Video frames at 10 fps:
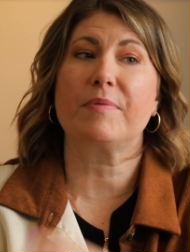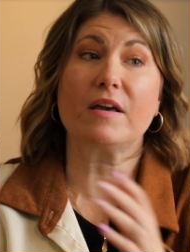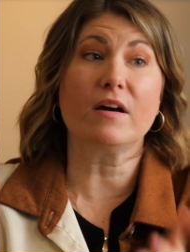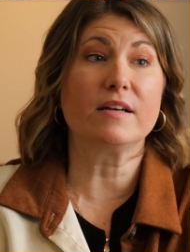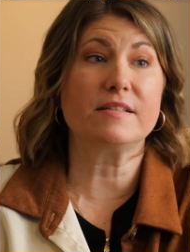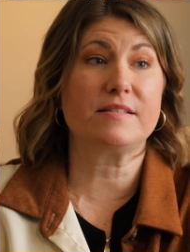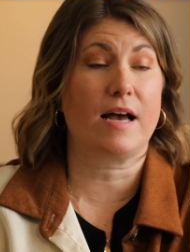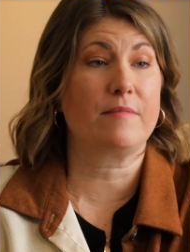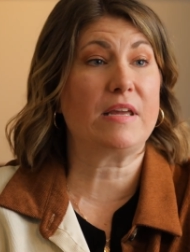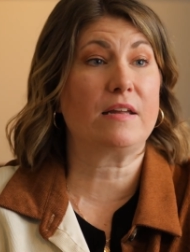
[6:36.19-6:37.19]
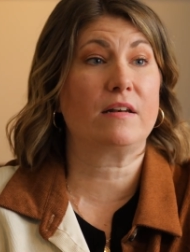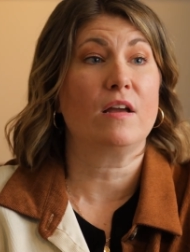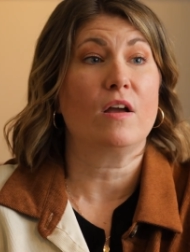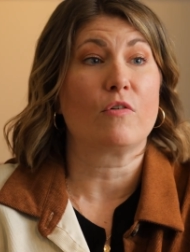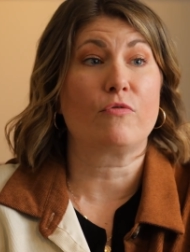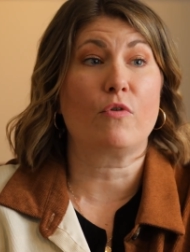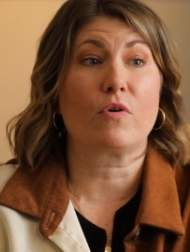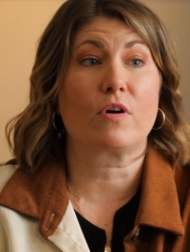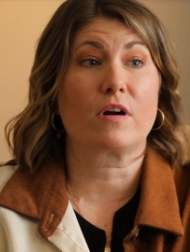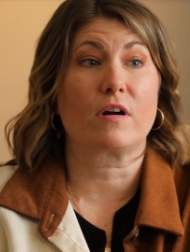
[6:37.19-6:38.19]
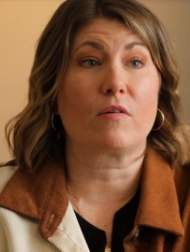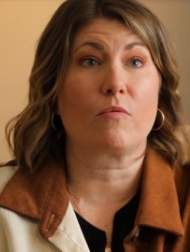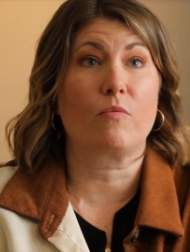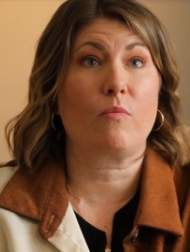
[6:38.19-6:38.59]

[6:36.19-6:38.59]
because I mean for